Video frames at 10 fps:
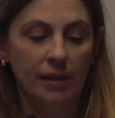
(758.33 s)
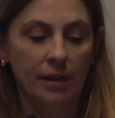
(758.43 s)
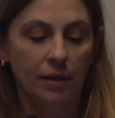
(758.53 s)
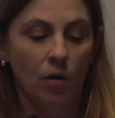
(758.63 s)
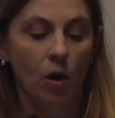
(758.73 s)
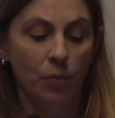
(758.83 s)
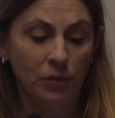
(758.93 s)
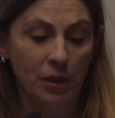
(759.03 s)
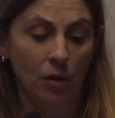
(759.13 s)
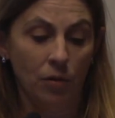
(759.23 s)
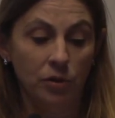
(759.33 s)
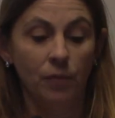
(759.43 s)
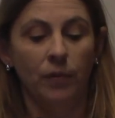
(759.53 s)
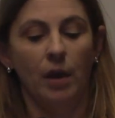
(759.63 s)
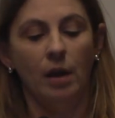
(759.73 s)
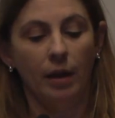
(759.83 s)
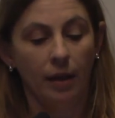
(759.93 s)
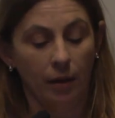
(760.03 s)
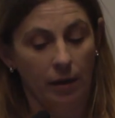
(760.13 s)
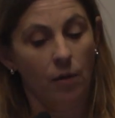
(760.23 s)
thinner corpus callosum
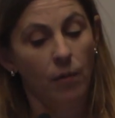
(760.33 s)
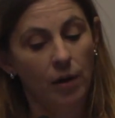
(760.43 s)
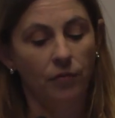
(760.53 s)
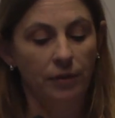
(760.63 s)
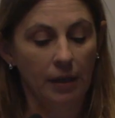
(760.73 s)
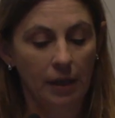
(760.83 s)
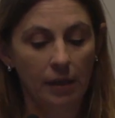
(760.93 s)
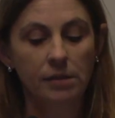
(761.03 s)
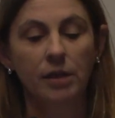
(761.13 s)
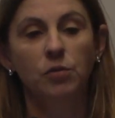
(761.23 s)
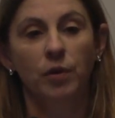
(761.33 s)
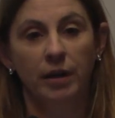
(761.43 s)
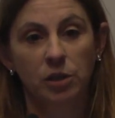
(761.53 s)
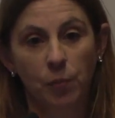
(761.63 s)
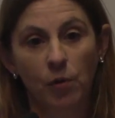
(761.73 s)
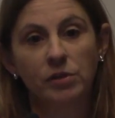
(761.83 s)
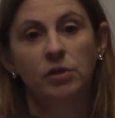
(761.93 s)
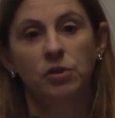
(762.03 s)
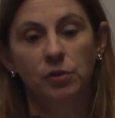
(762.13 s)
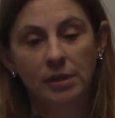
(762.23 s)
in one of the kids that were
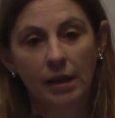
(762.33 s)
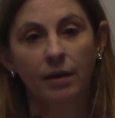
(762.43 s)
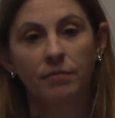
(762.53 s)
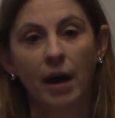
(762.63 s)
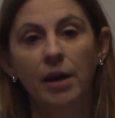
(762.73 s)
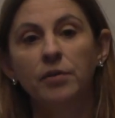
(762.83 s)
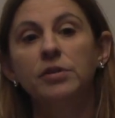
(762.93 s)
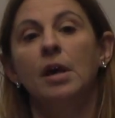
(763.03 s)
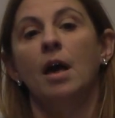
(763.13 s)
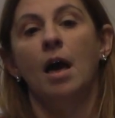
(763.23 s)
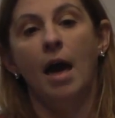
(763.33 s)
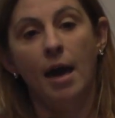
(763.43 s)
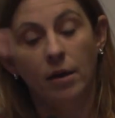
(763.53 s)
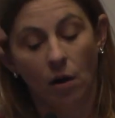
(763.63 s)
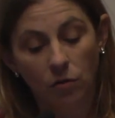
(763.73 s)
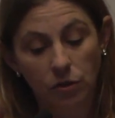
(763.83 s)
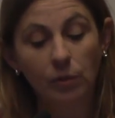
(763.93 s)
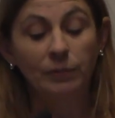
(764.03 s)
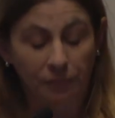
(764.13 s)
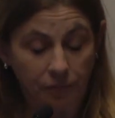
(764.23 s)
exposed to Zika virus, and
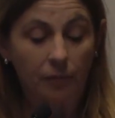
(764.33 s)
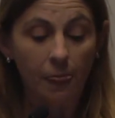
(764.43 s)
also